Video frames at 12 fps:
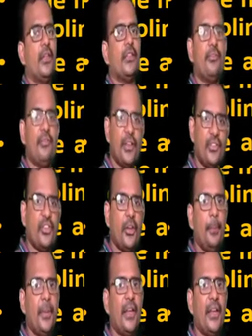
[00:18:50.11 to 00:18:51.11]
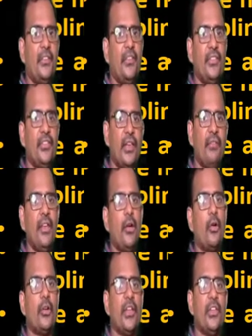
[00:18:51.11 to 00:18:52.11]
The first step in energy
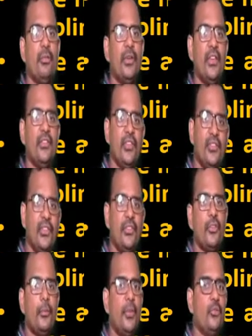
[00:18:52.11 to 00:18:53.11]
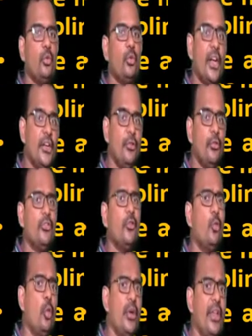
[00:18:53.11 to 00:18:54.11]
saving on an HVAC system is to reduce
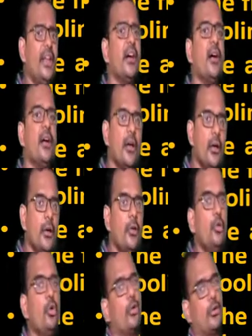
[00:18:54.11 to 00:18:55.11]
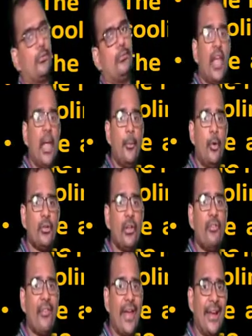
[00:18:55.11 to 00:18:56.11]
the cooling load. The amount
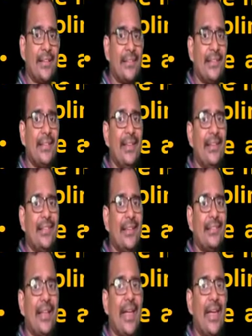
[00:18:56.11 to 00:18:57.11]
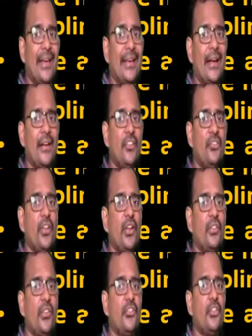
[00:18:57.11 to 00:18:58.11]
of electricity that the air conditioner
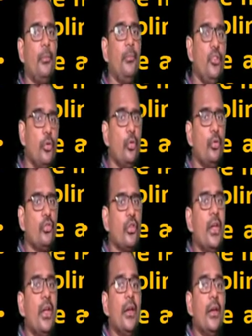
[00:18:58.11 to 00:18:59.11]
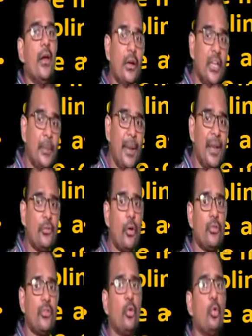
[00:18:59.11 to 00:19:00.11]
system use depends
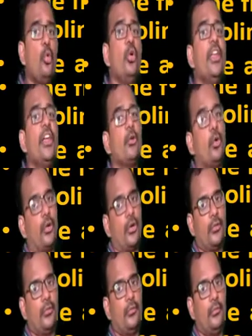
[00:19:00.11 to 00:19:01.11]
on the cooling load.